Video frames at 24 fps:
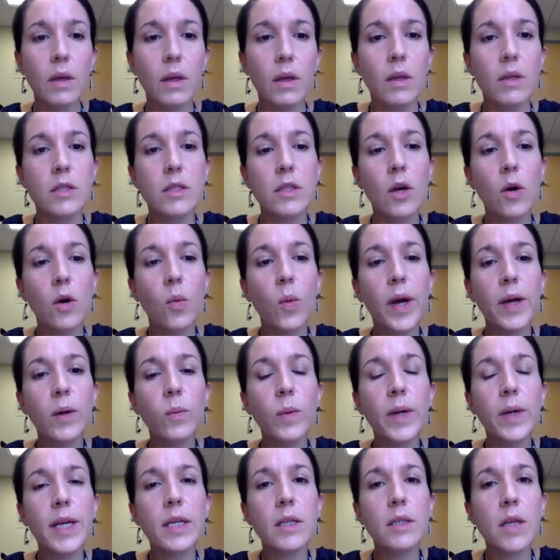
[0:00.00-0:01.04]
So when
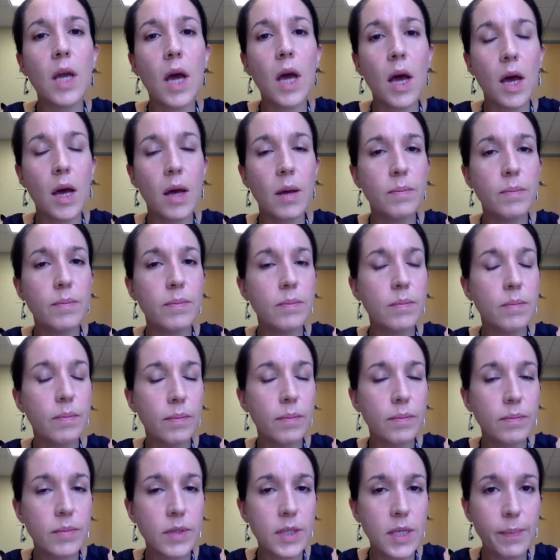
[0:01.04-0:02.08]
we
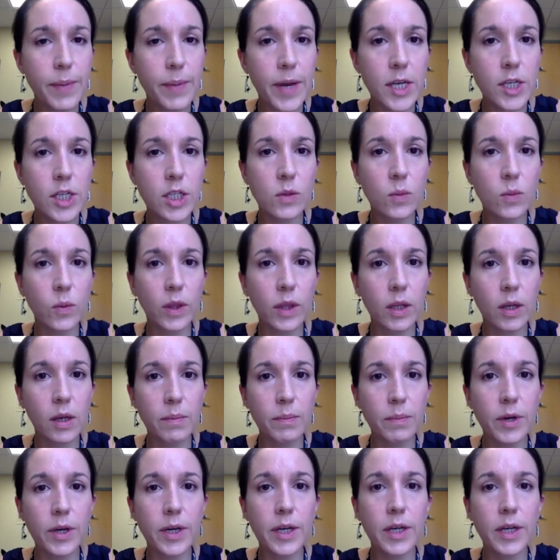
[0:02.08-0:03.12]
see patients with
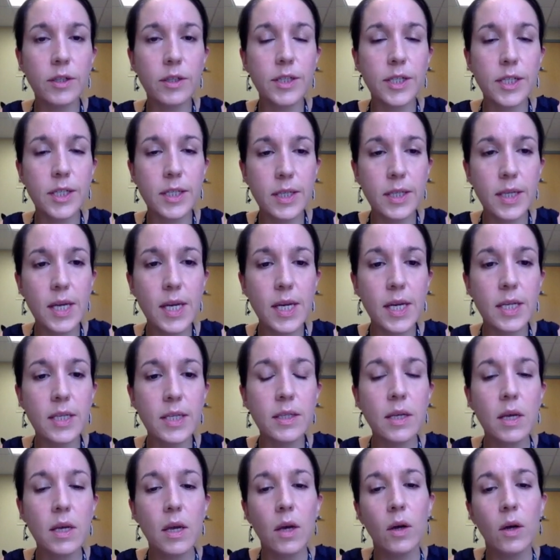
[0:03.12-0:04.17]
glomerular disease,